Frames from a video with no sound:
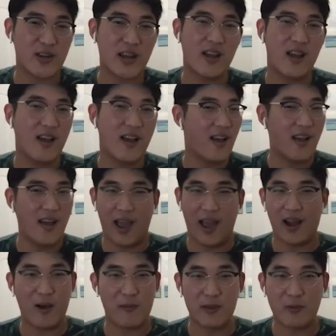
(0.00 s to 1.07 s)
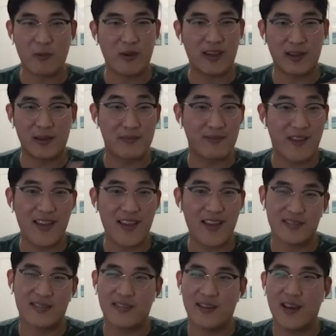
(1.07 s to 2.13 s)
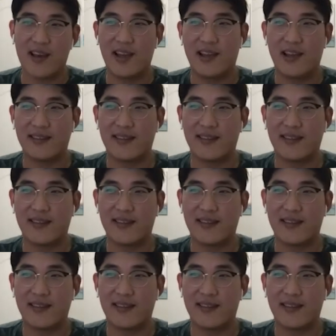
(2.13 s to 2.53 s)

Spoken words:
graduate, and I'll be working in Vegas.